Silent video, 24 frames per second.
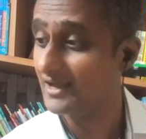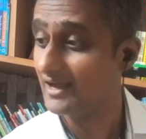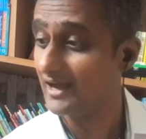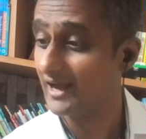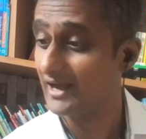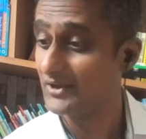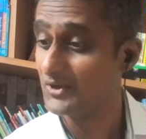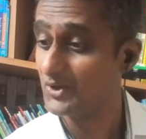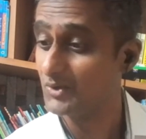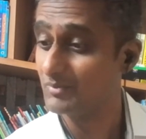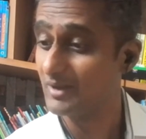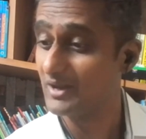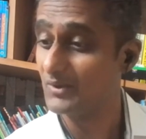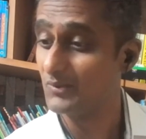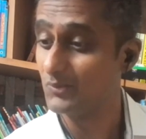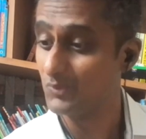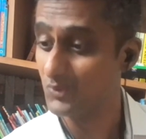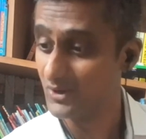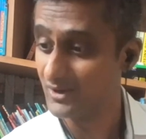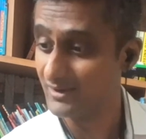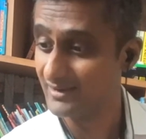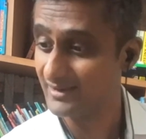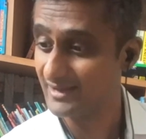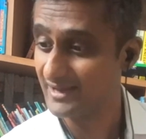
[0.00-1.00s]
I know my
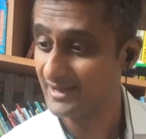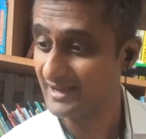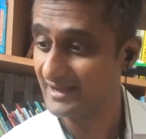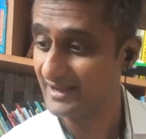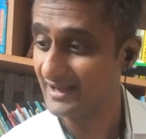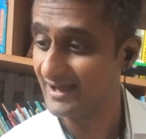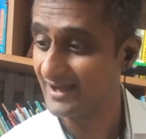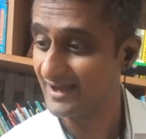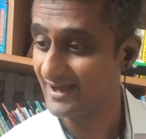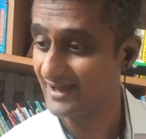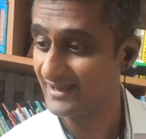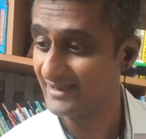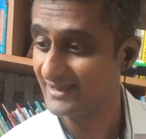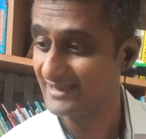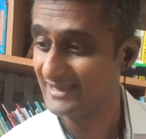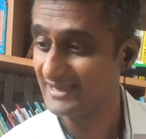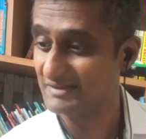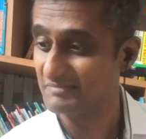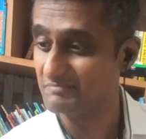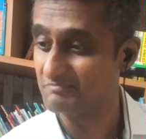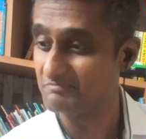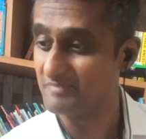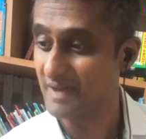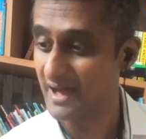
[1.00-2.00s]
work, and I
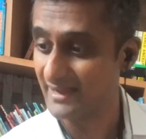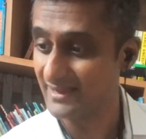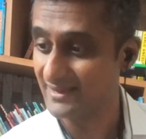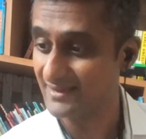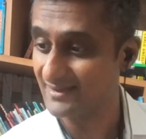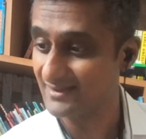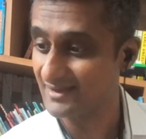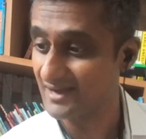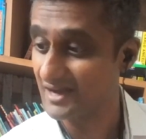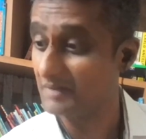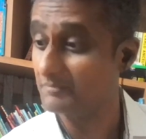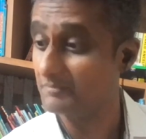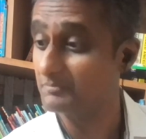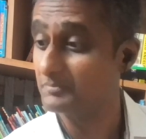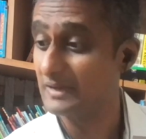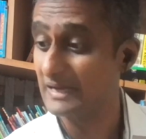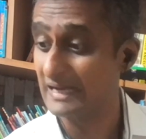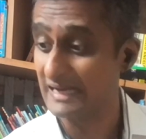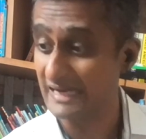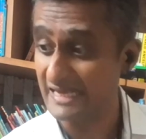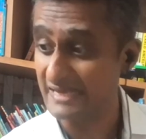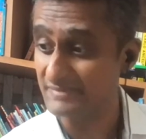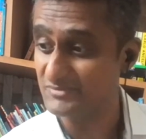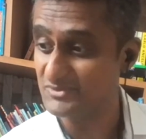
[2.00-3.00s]
can back up
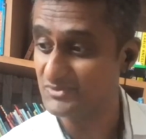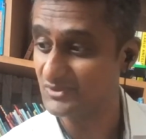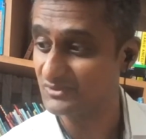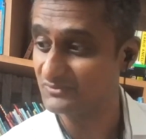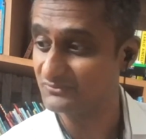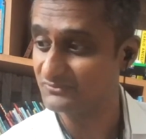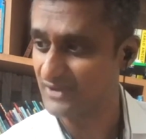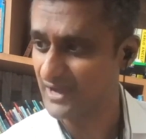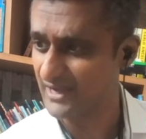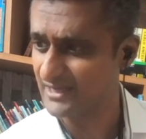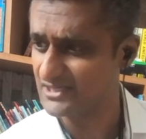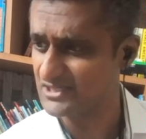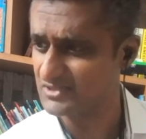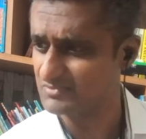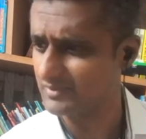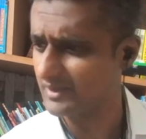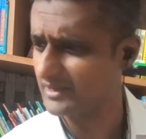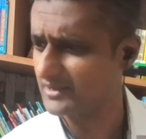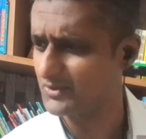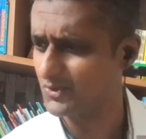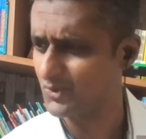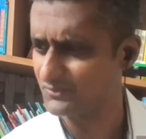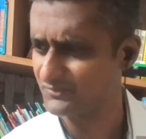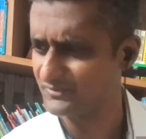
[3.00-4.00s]
claims with facts. My
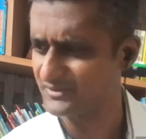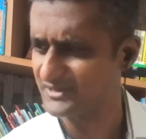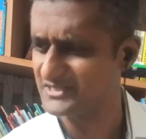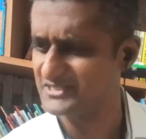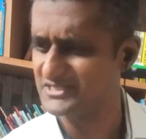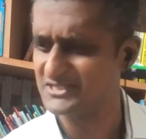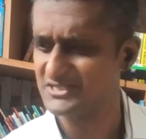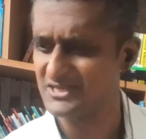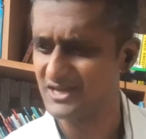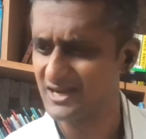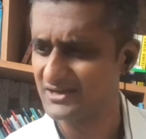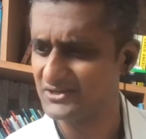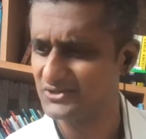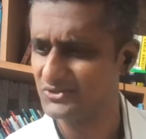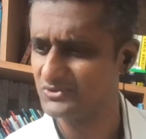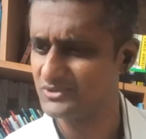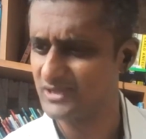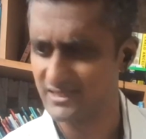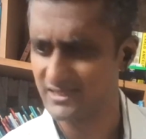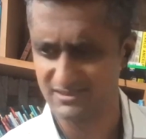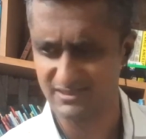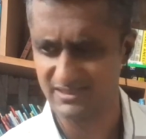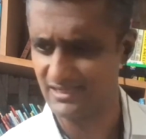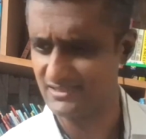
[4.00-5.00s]
confidence is hard to
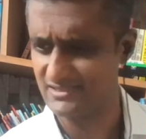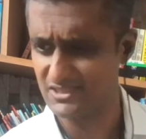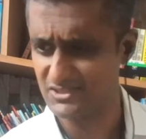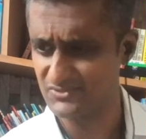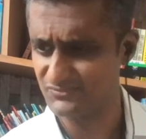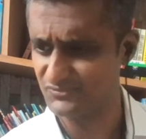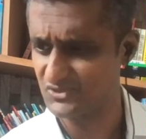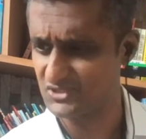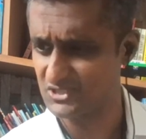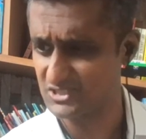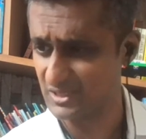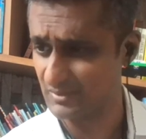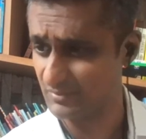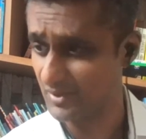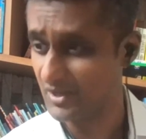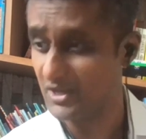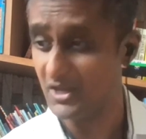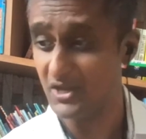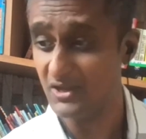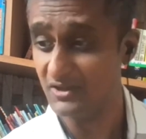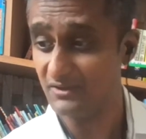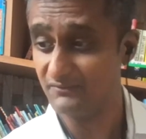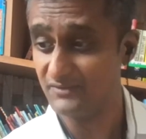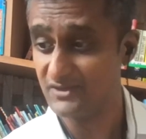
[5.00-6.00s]
digest for some,
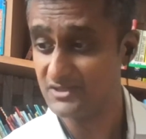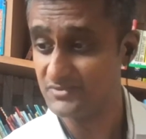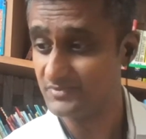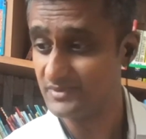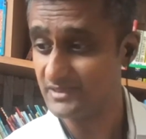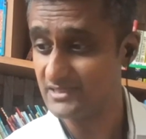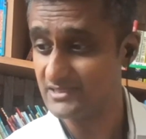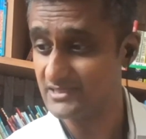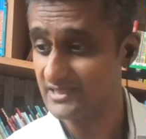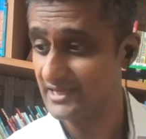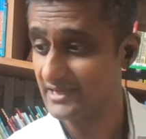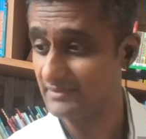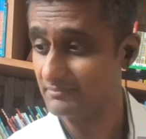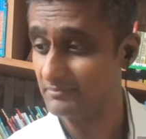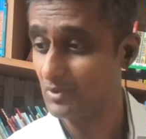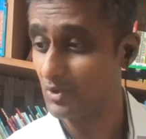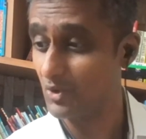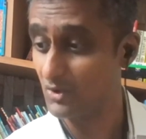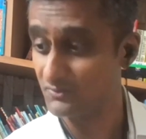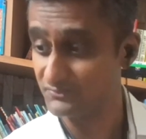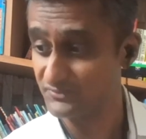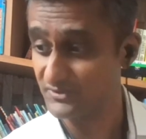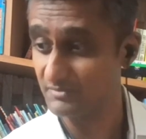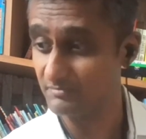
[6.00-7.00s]
which means I am
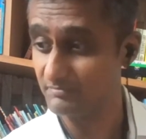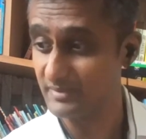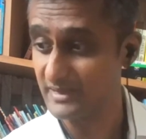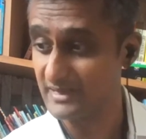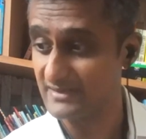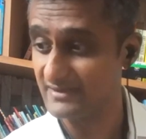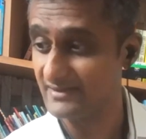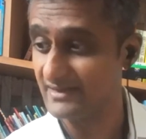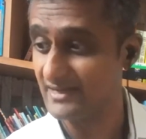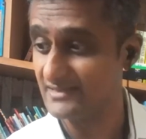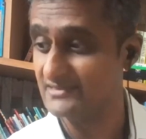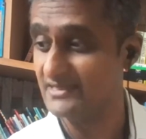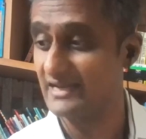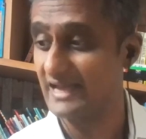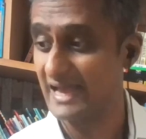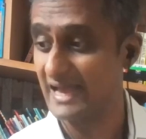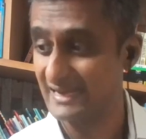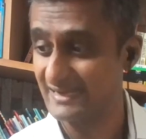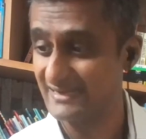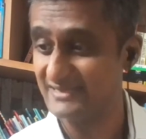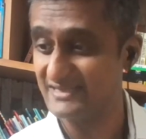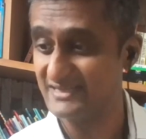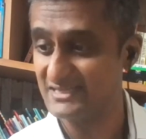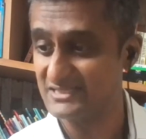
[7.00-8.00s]
often painted as an
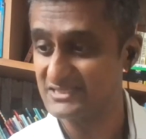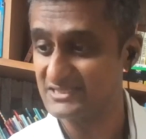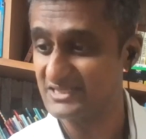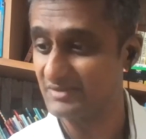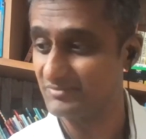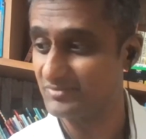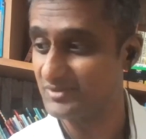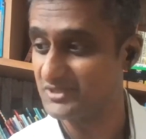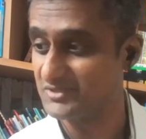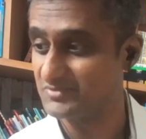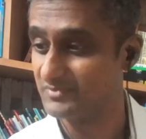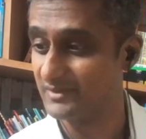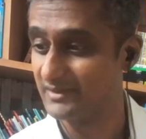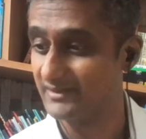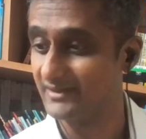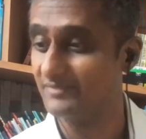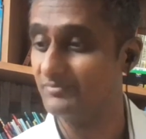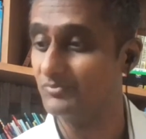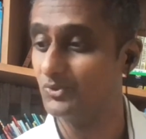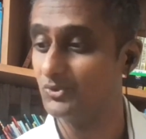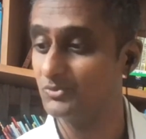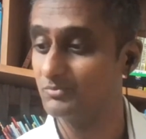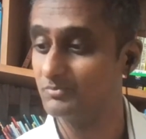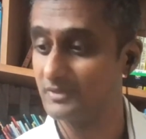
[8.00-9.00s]
anti-establishment, and
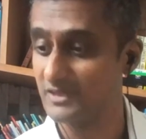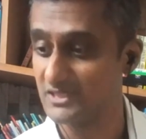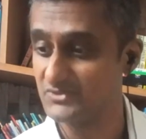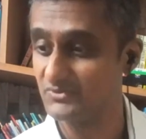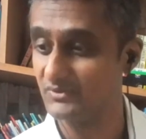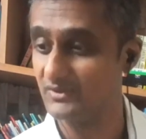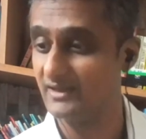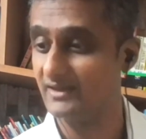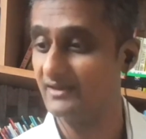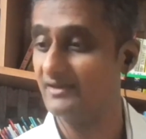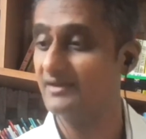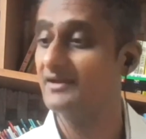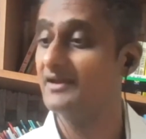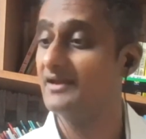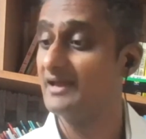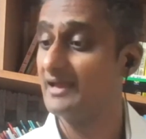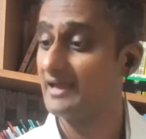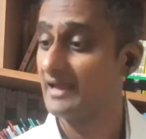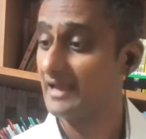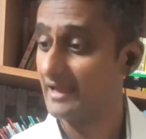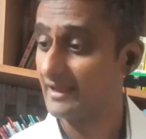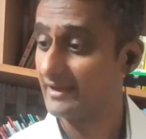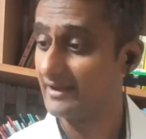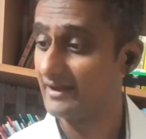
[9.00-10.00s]
both Prajwala
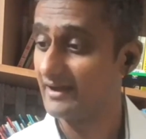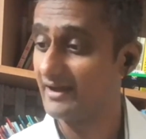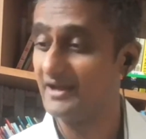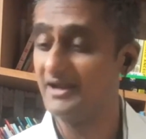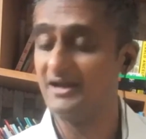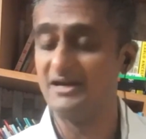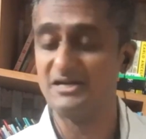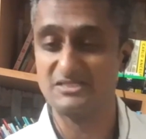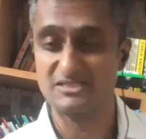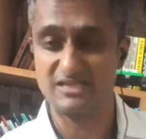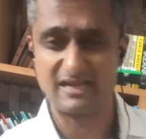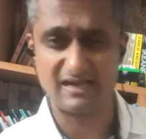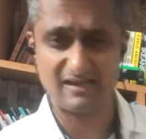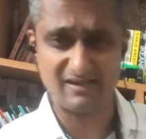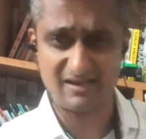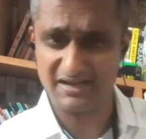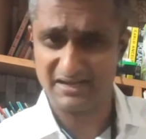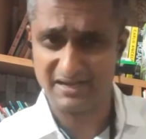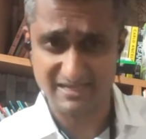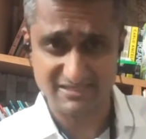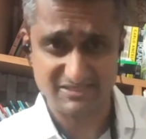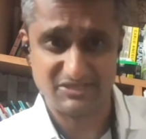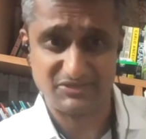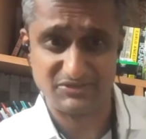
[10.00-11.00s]
and I are
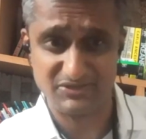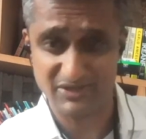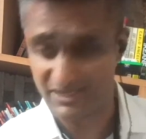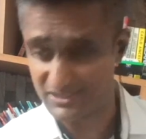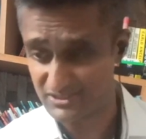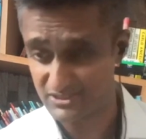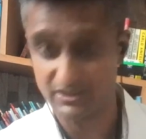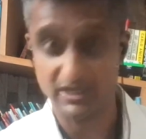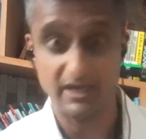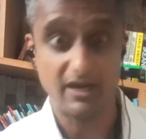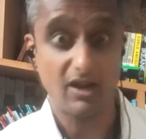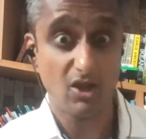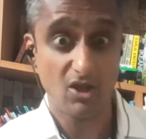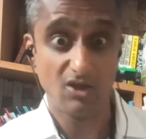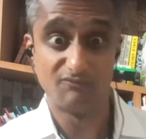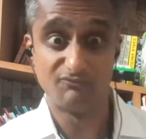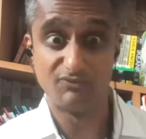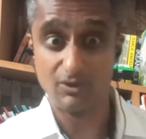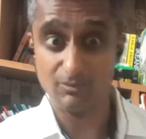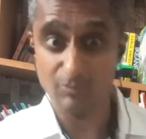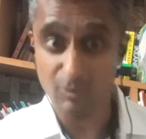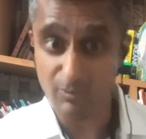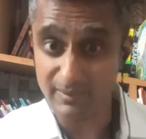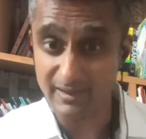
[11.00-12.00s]
sidelined, etc., etc.
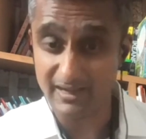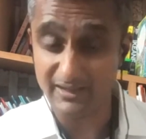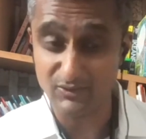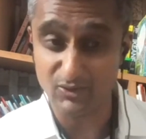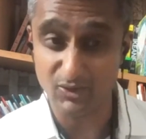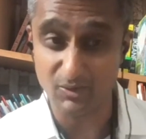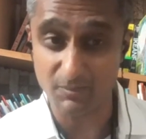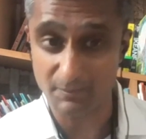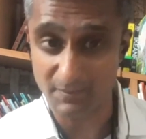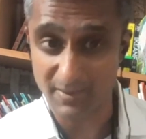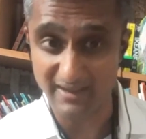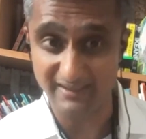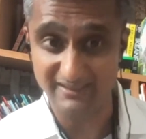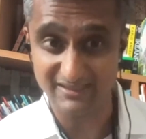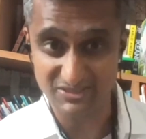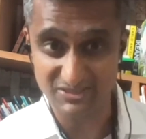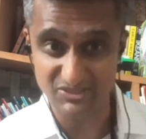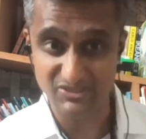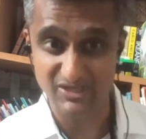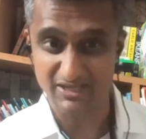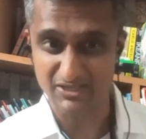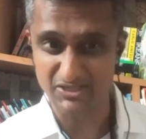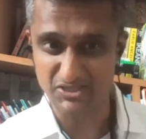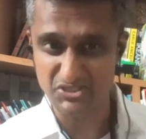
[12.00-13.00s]
For a moment, I thought, man, this
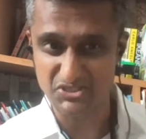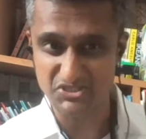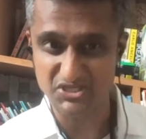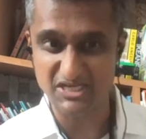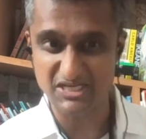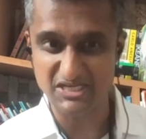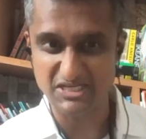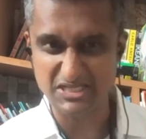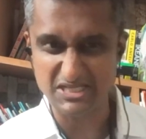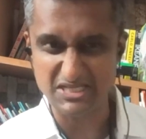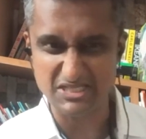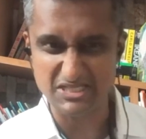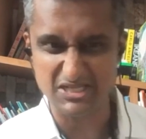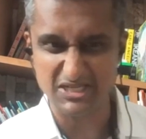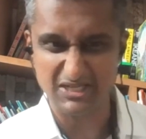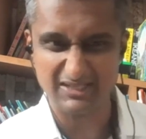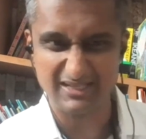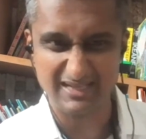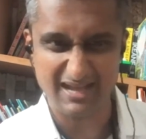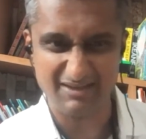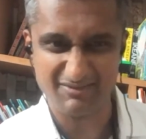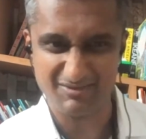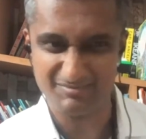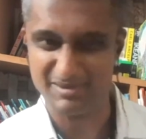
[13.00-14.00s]
is like a strict teacher
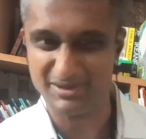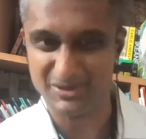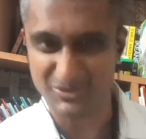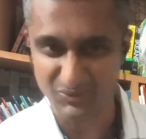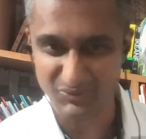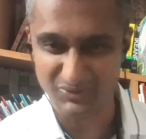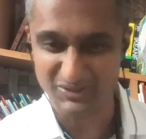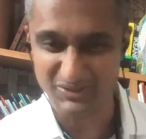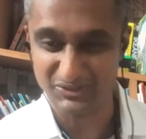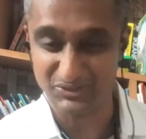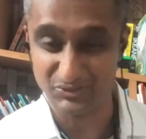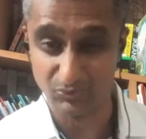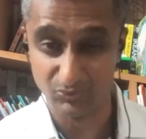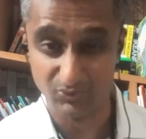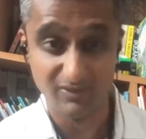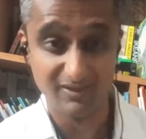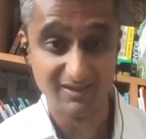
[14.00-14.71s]
that I will be talking to.